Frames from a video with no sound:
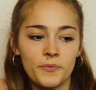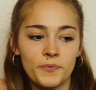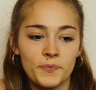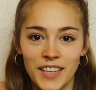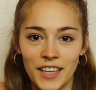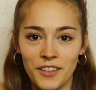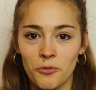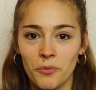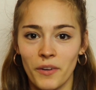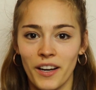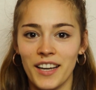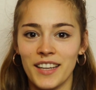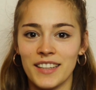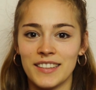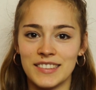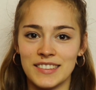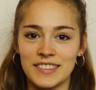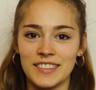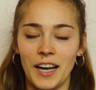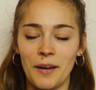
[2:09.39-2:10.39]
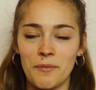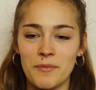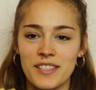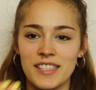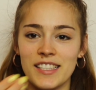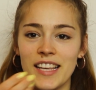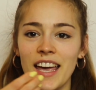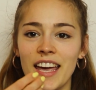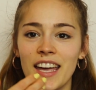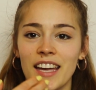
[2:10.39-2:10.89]
That's why I'm
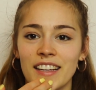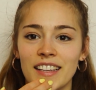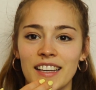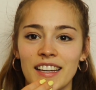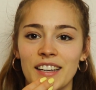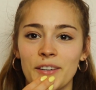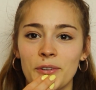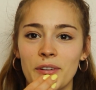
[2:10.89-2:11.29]
saying, like,